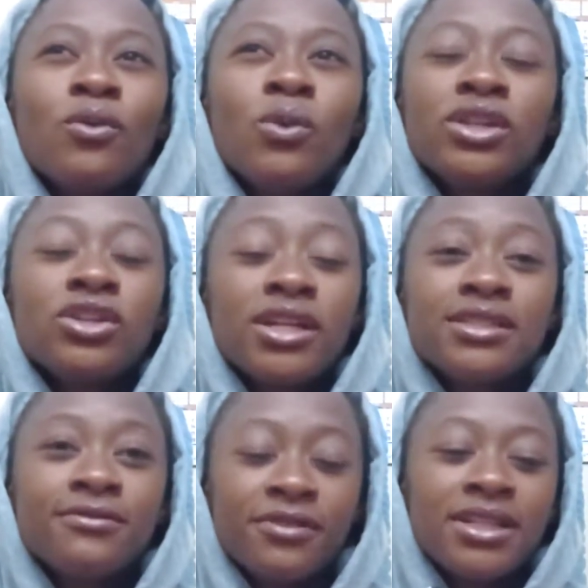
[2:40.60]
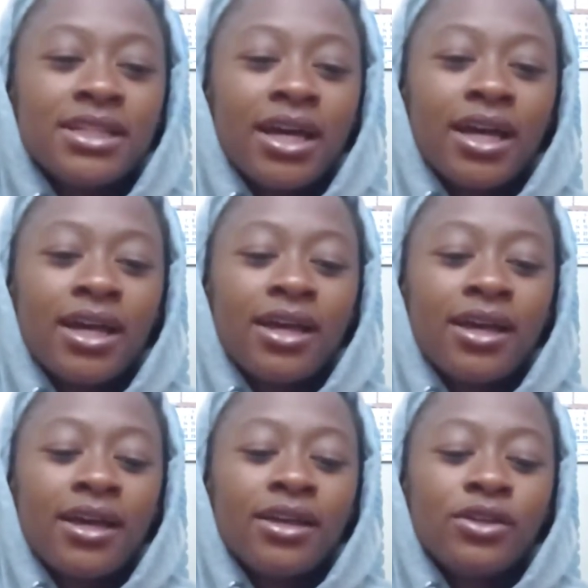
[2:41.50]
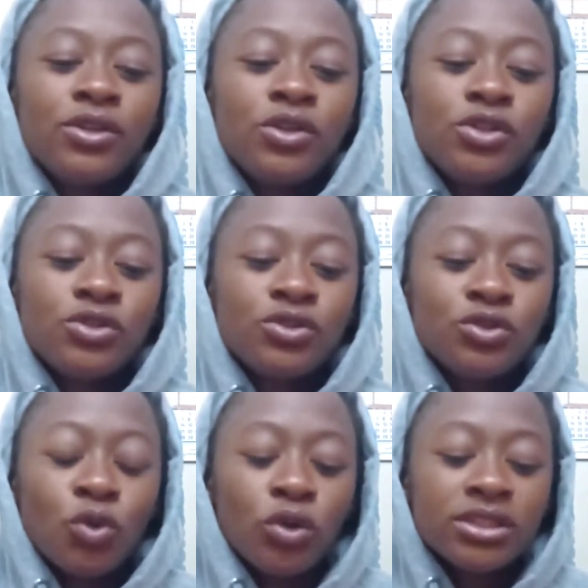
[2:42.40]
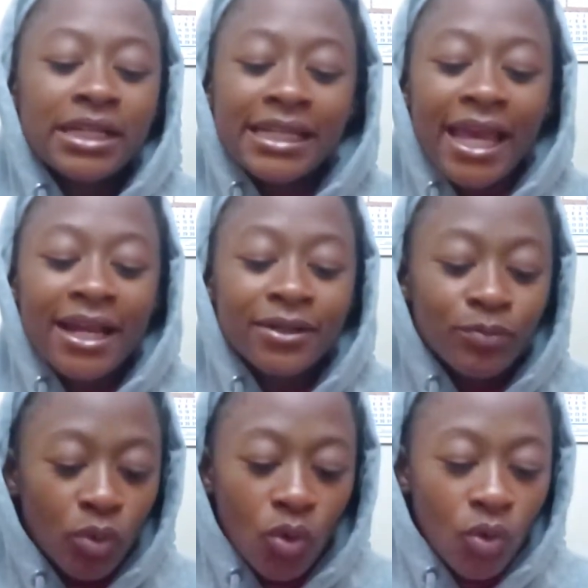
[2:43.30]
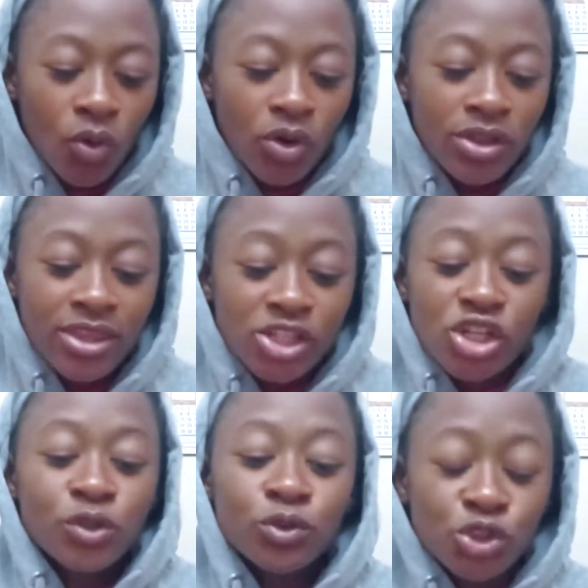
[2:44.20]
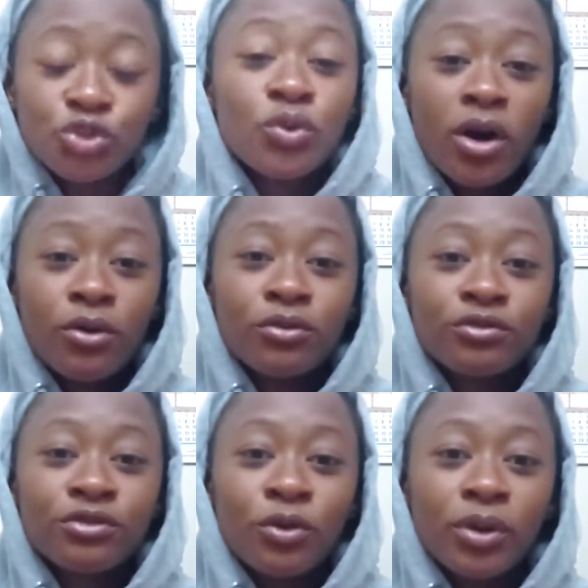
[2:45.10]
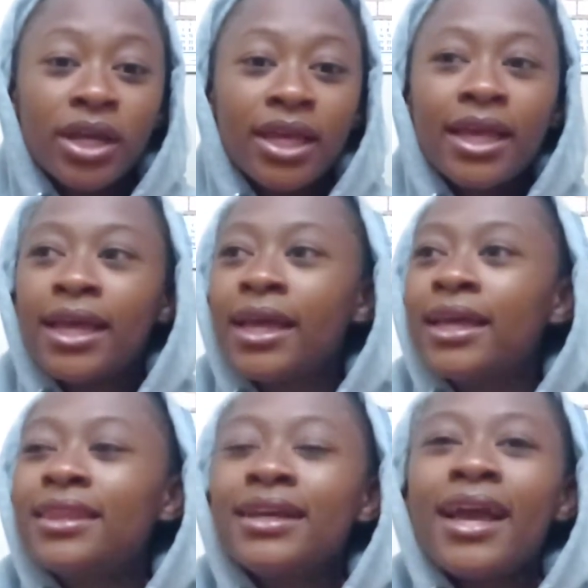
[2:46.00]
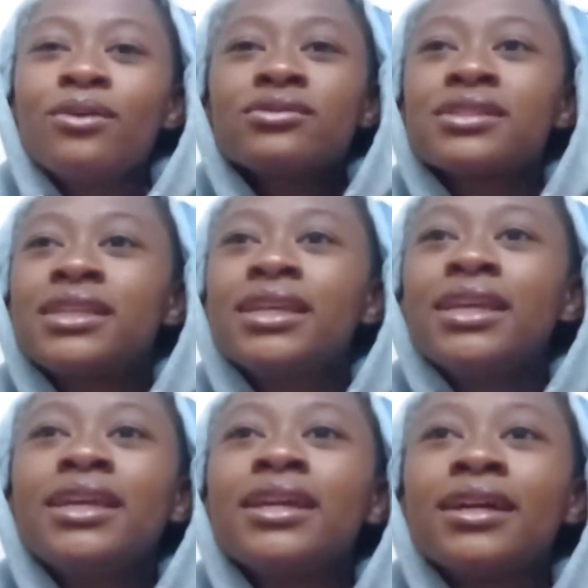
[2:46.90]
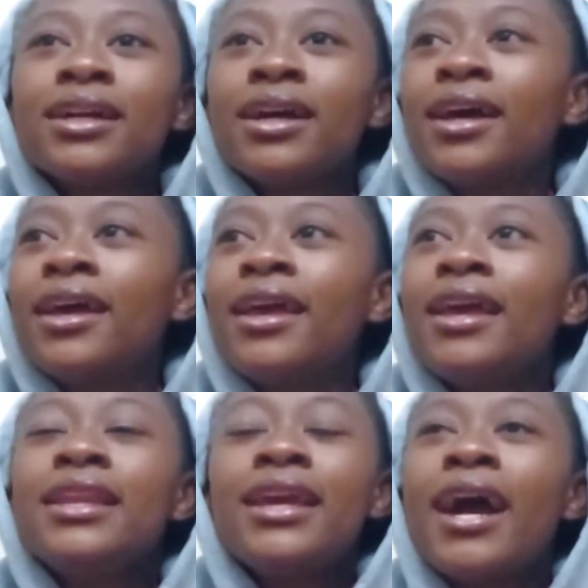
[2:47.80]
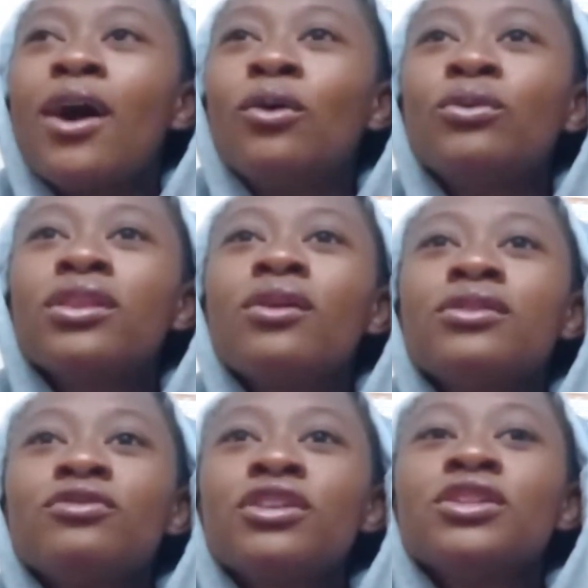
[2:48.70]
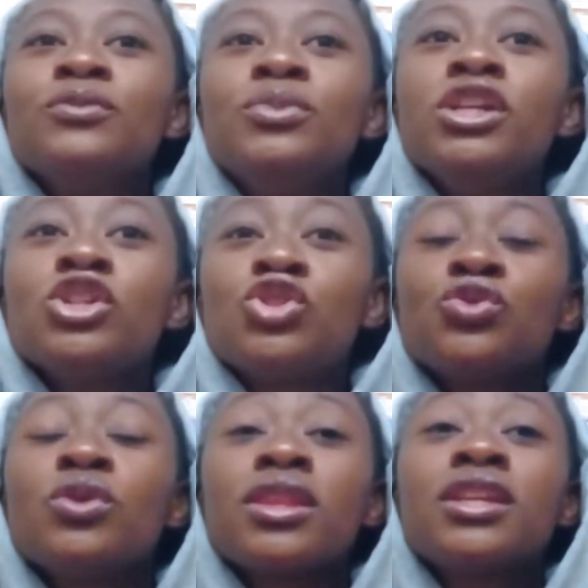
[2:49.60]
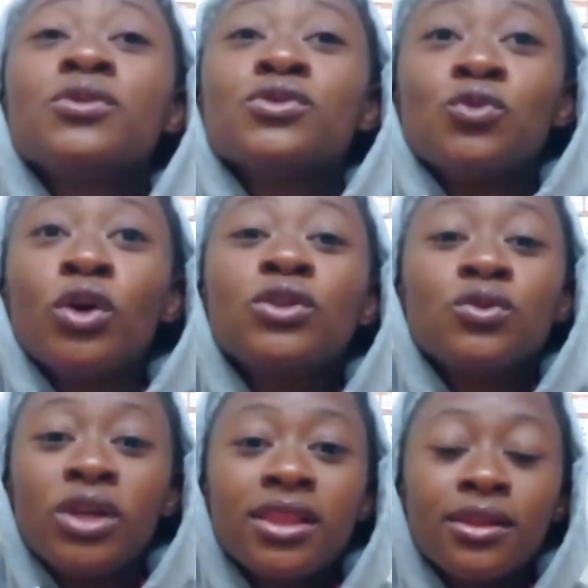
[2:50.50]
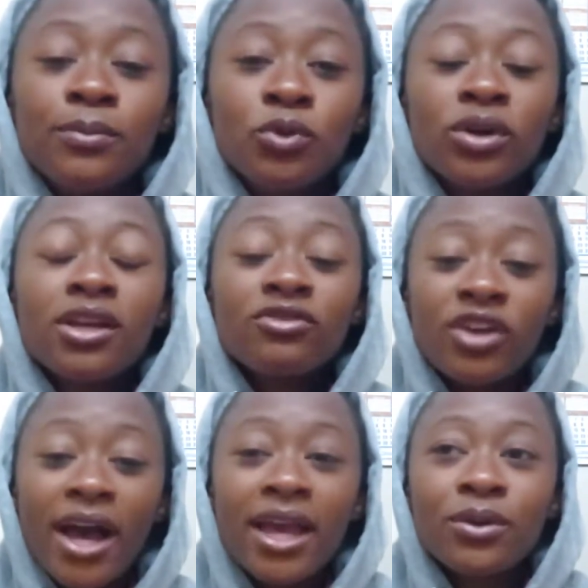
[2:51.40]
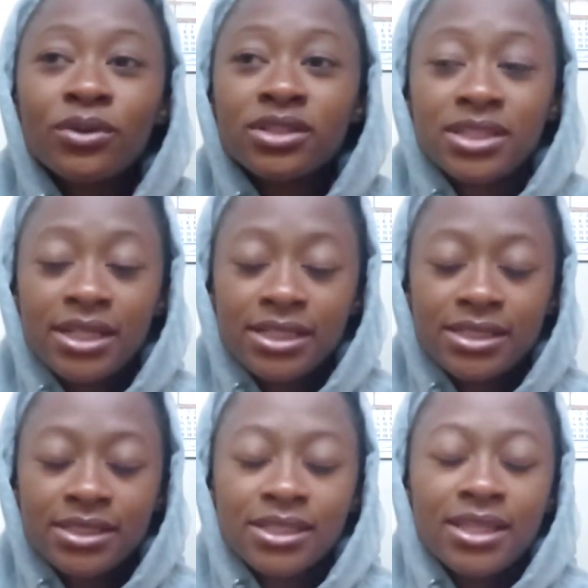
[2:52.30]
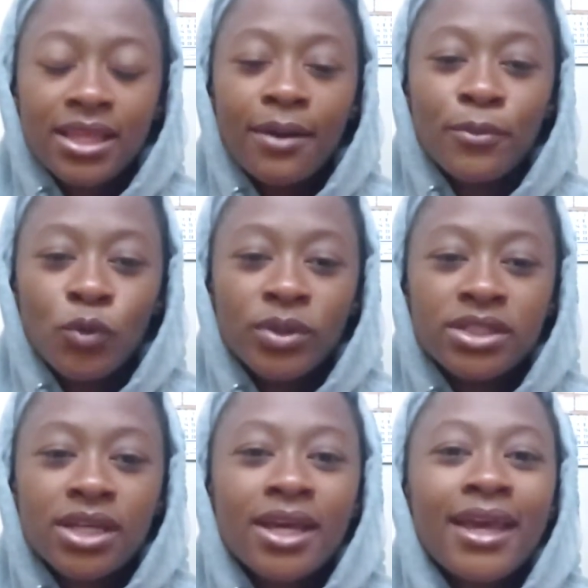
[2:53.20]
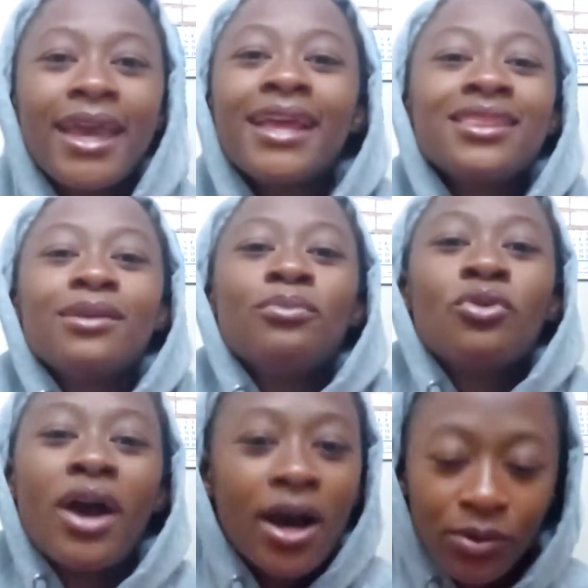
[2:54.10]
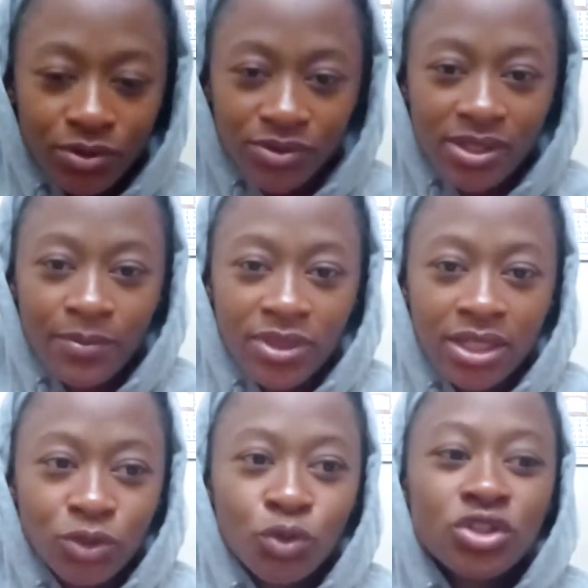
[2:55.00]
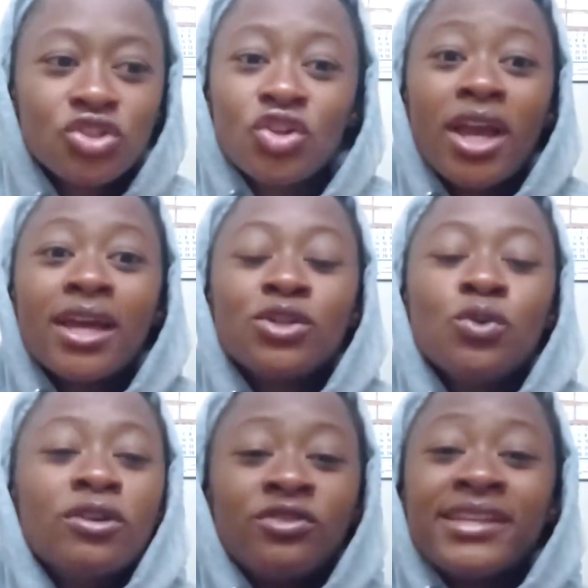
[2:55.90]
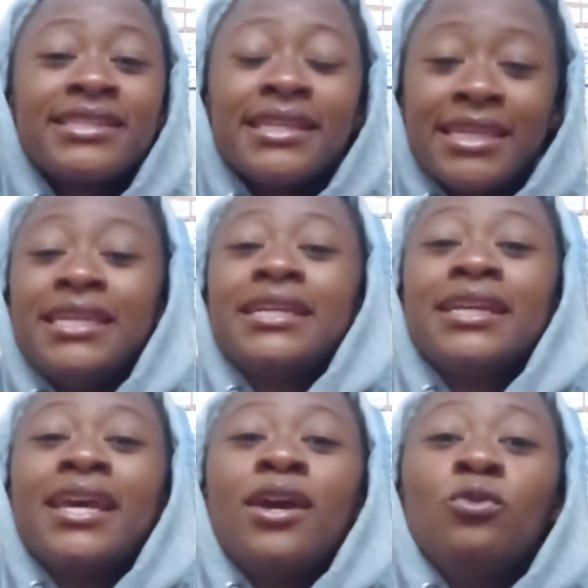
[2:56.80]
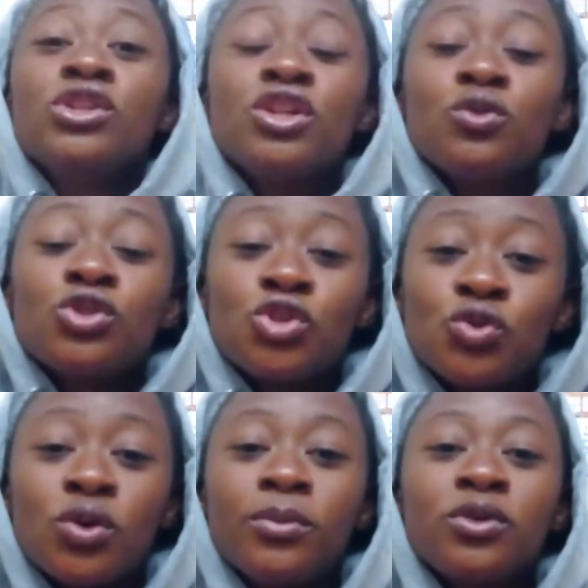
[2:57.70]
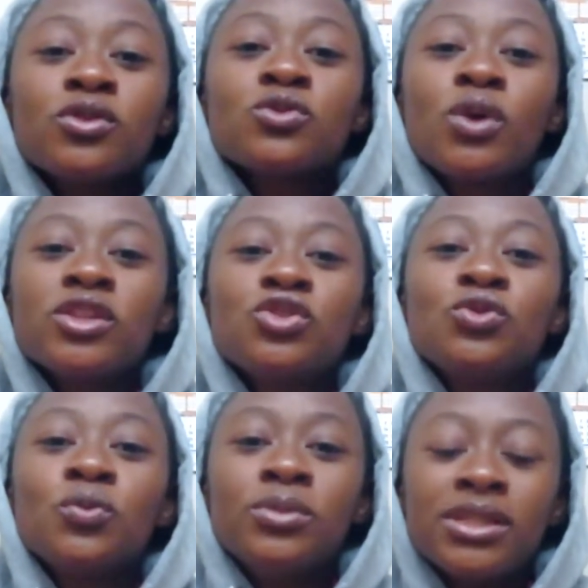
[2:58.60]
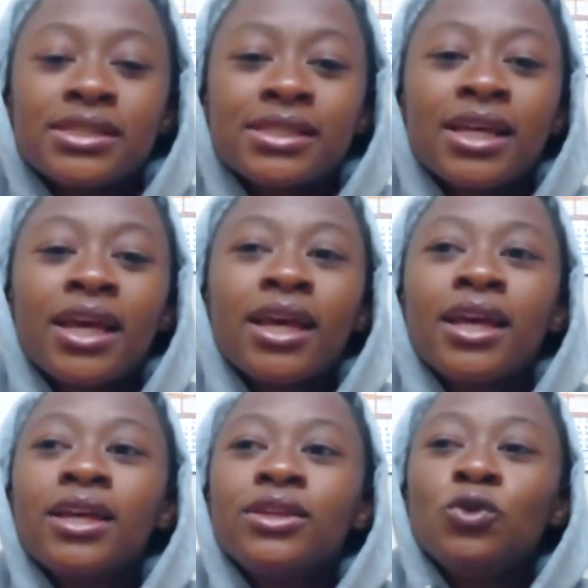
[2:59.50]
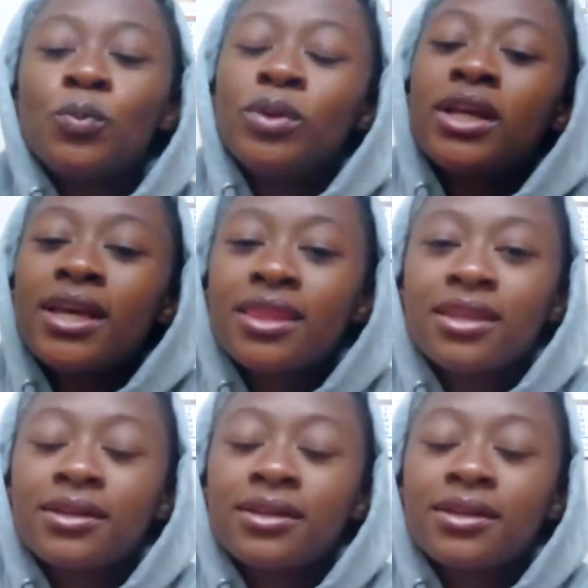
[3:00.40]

when you're a defender, don't clear a ball that you're not sure of, okay? The guy was kicking anyhow without even being sure that he was going to get the ball. If I were Telles in that moment, head the ball out or something. Don't try and do a fancy kick when you're not sure because once you miss, you play